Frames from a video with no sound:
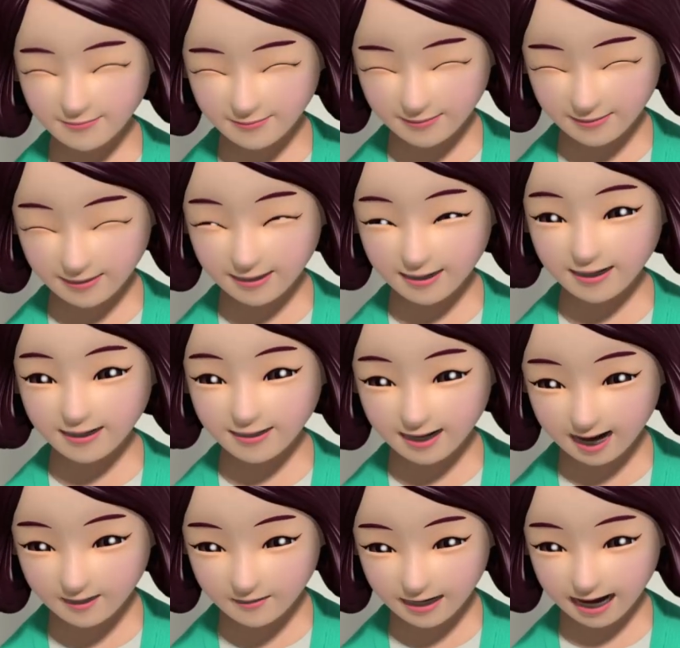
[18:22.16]
Oh,
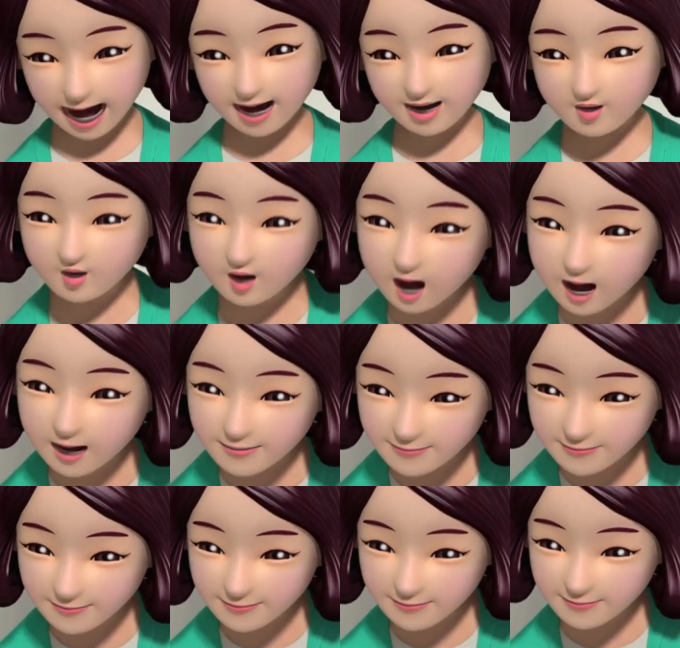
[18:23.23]
morning, Mr. Dinosaur.
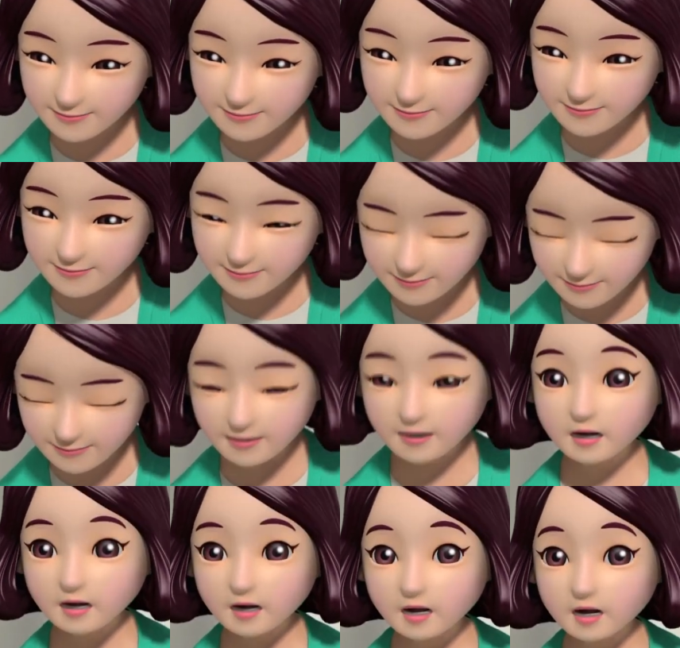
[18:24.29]
No!
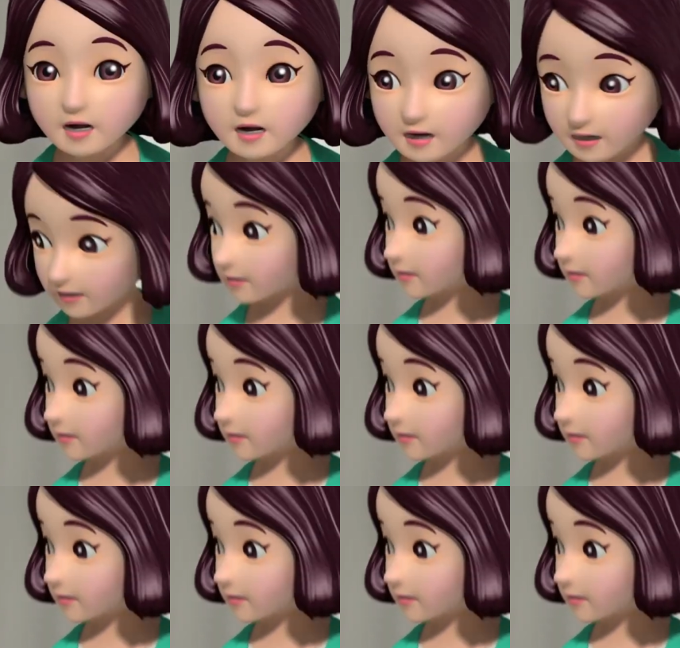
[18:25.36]
Huh?